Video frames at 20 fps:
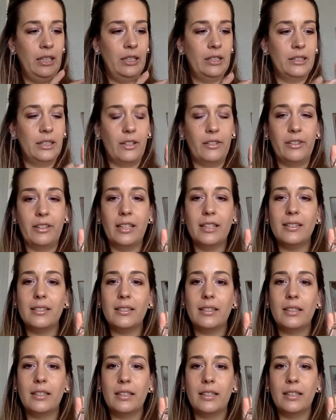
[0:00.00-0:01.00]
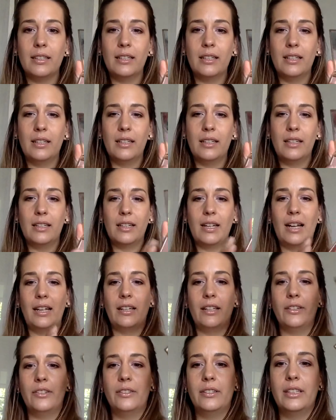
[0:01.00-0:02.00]
So this
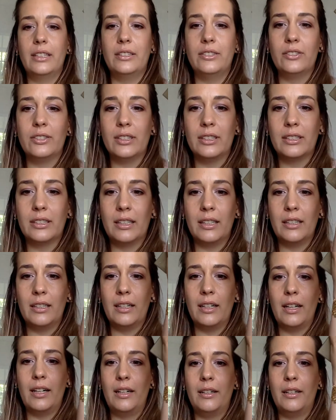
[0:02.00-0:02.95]
color is just a